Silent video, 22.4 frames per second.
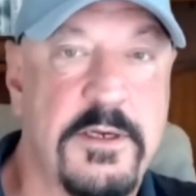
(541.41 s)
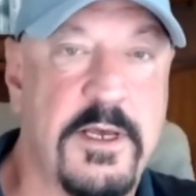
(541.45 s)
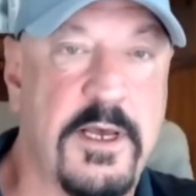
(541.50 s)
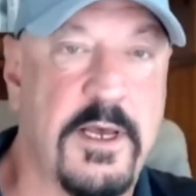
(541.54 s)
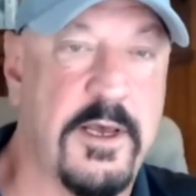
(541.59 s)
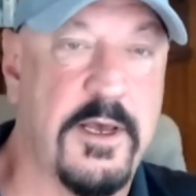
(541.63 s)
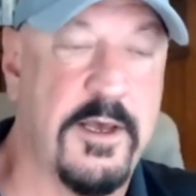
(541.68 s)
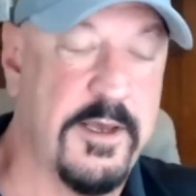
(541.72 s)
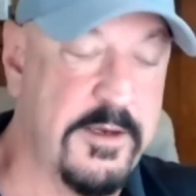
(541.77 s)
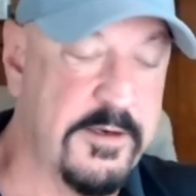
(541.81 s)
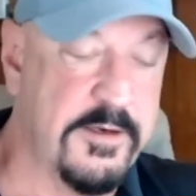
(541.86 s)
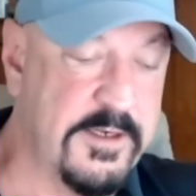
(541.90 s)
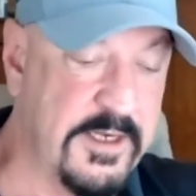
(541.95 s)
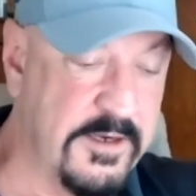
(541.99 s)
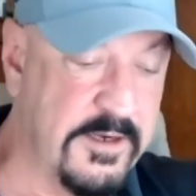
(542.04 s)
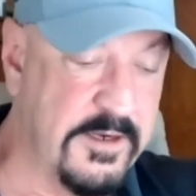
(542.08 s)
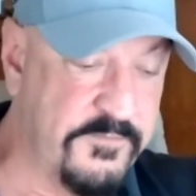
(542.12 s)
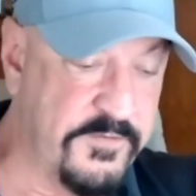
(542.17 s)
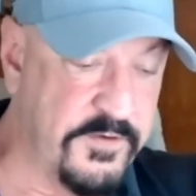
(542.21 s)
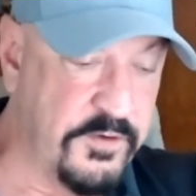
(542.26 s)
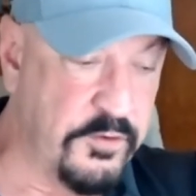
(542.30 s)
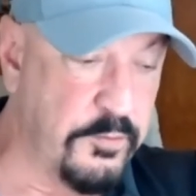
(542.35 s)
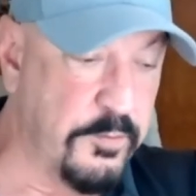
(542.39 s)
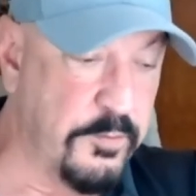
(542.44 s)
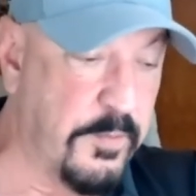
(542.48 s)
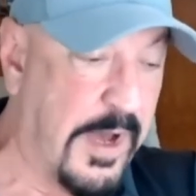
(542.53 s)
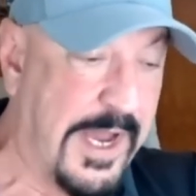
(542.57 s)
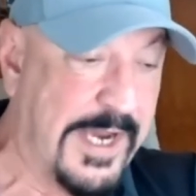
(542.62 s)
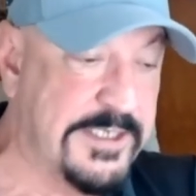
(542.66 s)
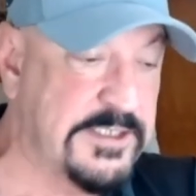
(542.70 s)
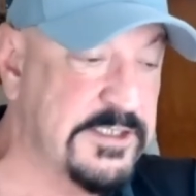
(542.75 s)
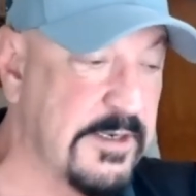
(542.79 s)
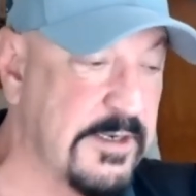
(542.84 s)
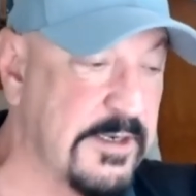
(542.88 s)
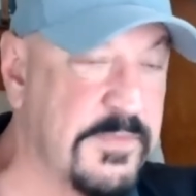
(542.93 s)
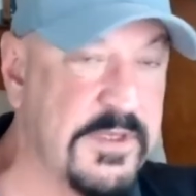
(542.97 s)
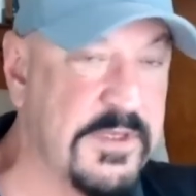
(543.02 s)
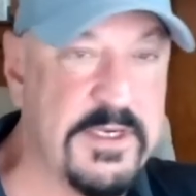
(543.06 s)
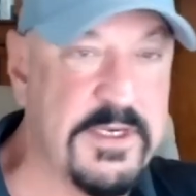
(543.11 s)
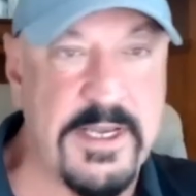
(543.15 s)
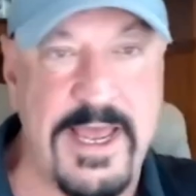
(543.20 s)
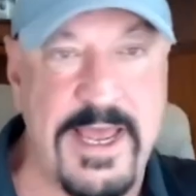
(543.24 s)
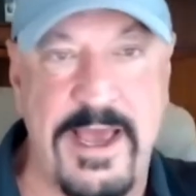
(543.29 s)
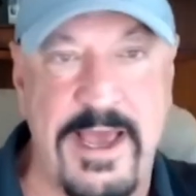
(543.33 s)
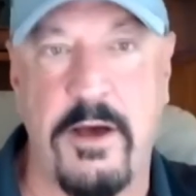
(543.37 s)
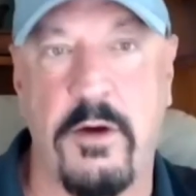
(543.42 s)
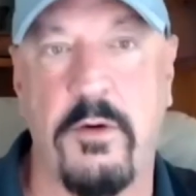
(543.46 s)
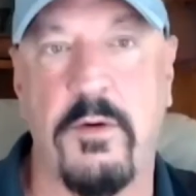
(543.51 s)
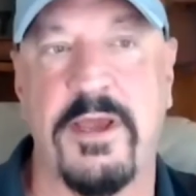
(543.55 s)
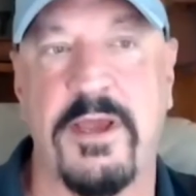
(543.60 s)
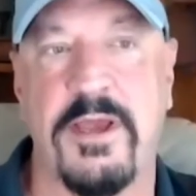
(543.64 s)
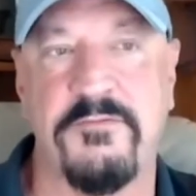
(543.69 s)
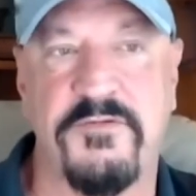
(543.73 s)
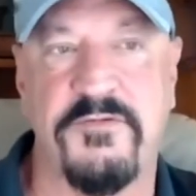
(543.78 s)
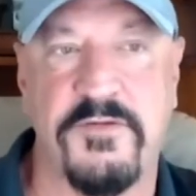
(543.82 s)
Uh, if you buy something now and